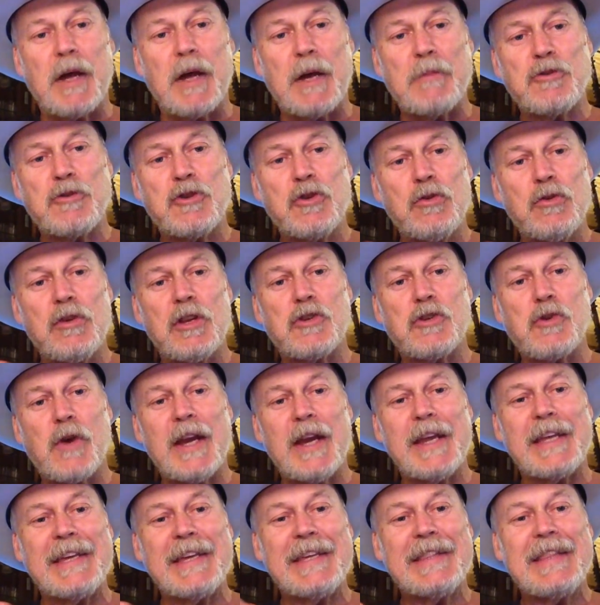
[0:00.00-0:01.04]
but I'm shooting to
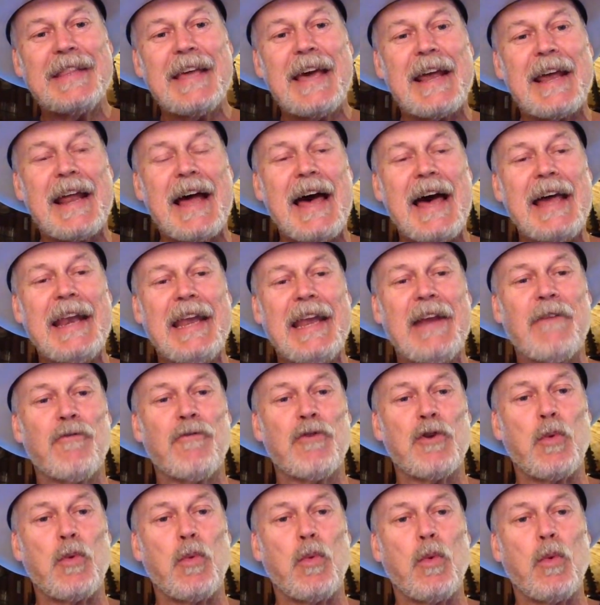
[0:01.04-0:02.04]
try and get that on every